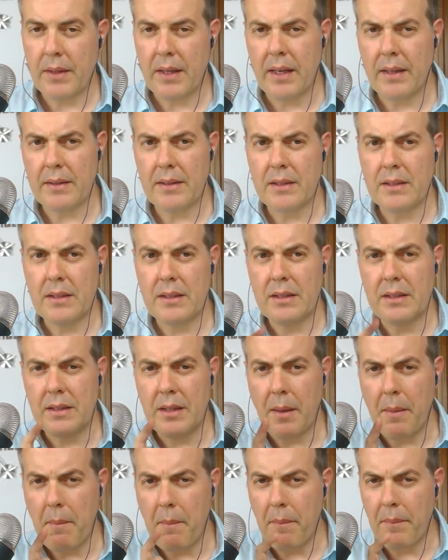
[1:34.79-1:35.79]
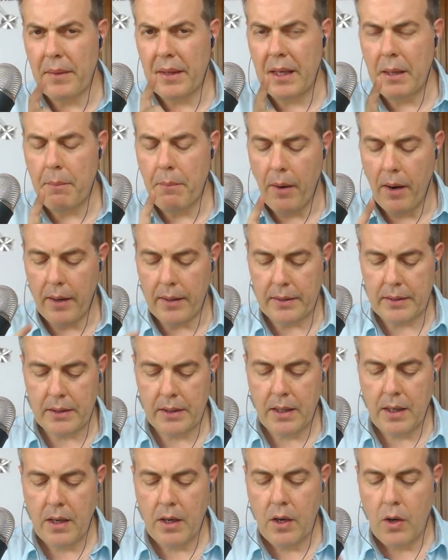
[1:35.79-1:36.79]
This is the key part.
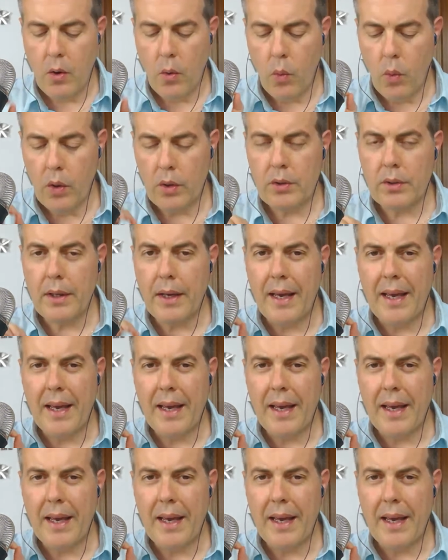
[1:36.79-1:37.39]
What